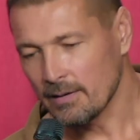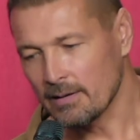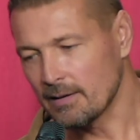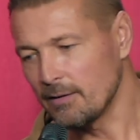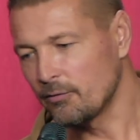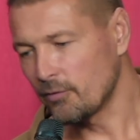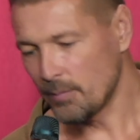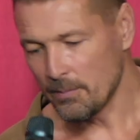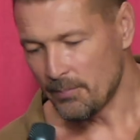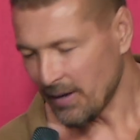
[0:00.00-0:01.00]
uh, used to
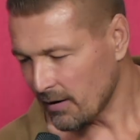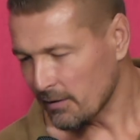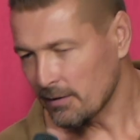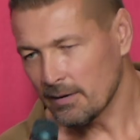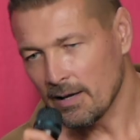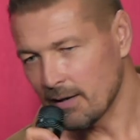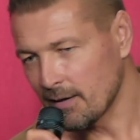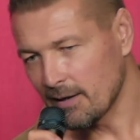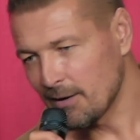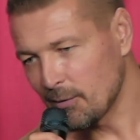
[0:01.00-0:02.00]
be bigger
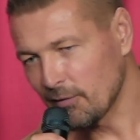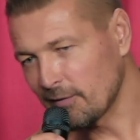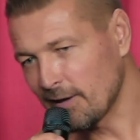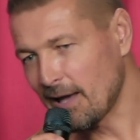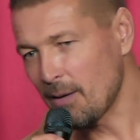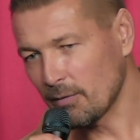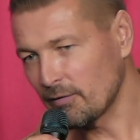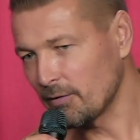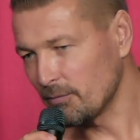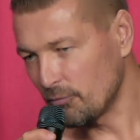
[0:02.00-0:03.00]
and you know just like i
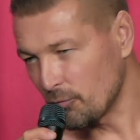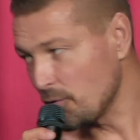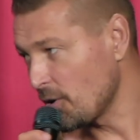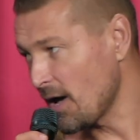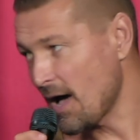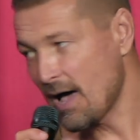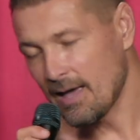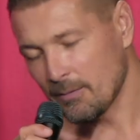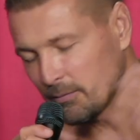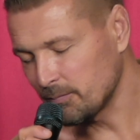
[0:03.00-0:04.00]
was a judo
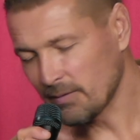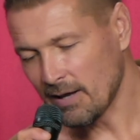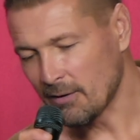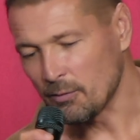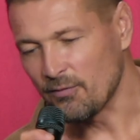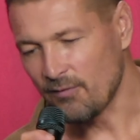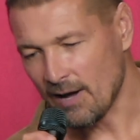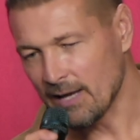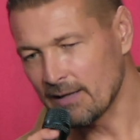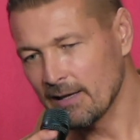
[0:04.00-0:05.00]
guy I, I could
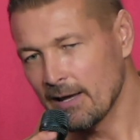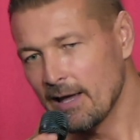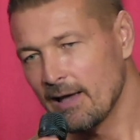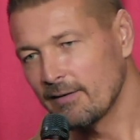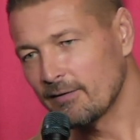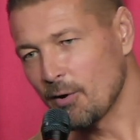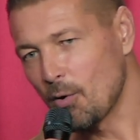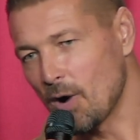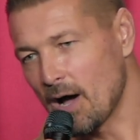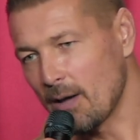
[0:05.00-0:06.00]
fight
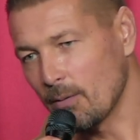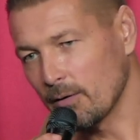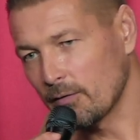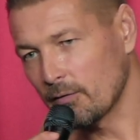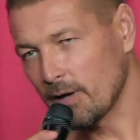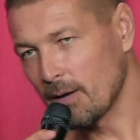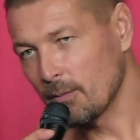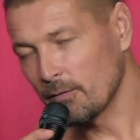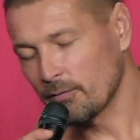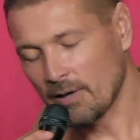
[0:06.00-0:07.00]
so i was i
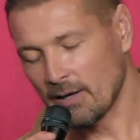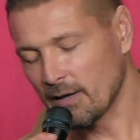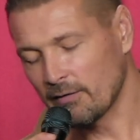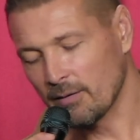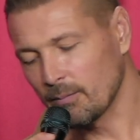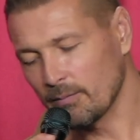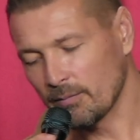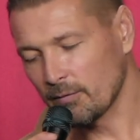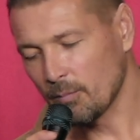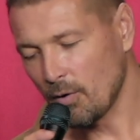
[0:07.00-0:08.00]
was i got some
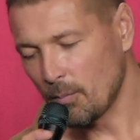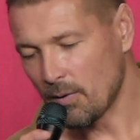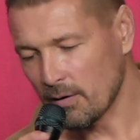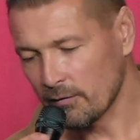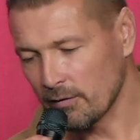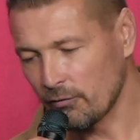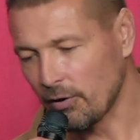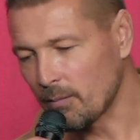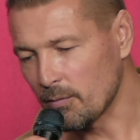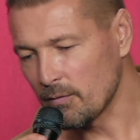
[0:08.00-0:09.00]
small parts in
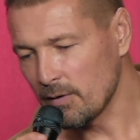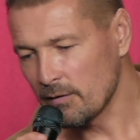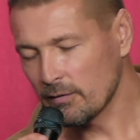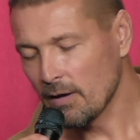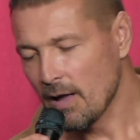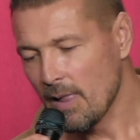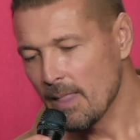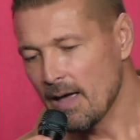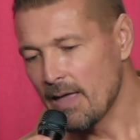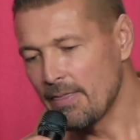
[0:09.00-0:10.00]
czech movies
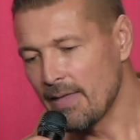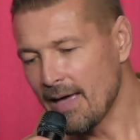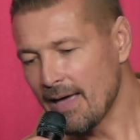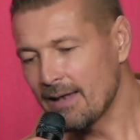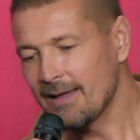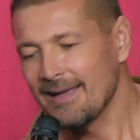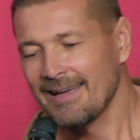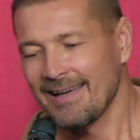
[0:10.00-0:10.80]
and then